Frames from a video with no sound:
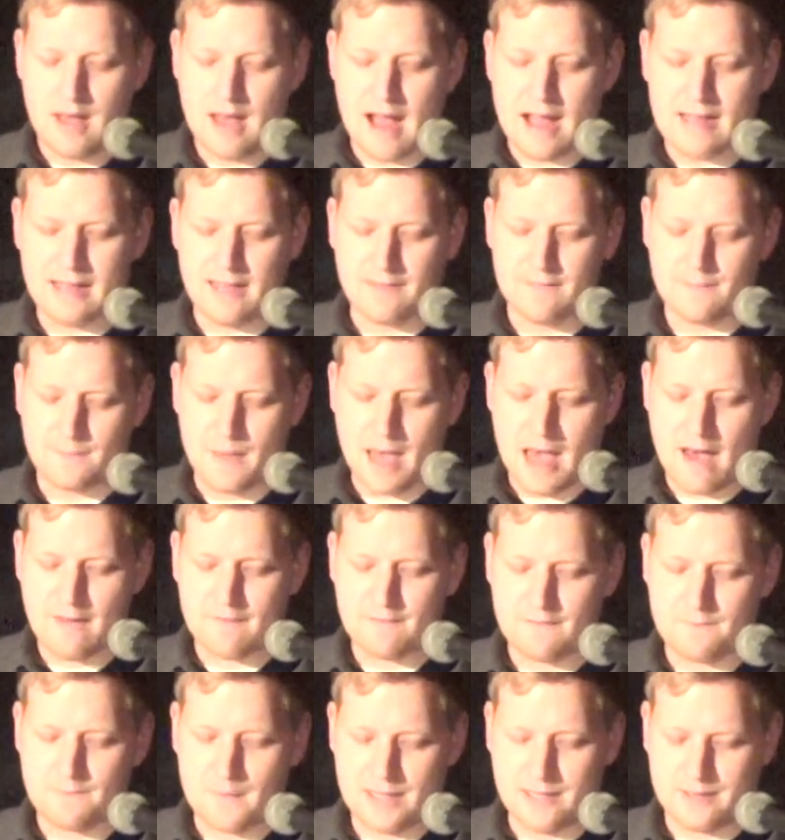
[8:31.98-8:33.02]
I gave him
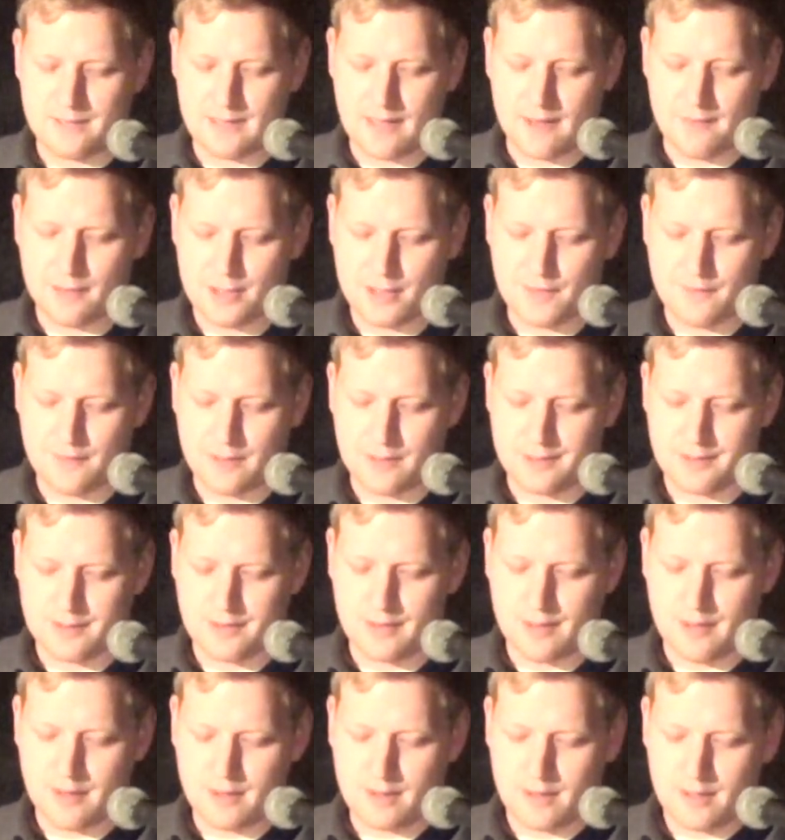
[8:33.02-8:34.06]
half of my sandwich for
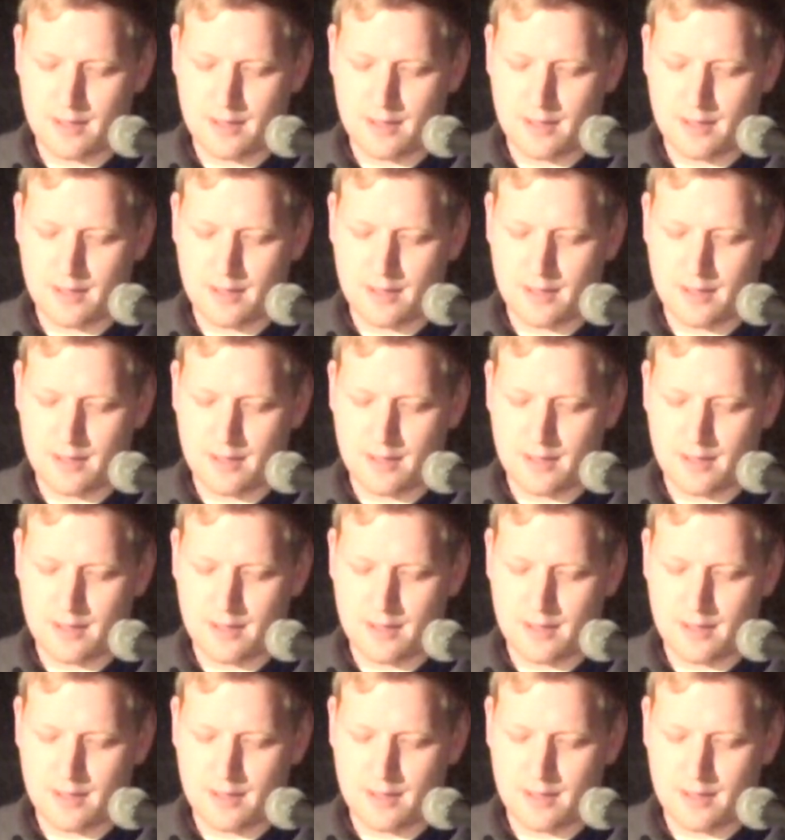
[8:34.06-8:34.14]
dessert.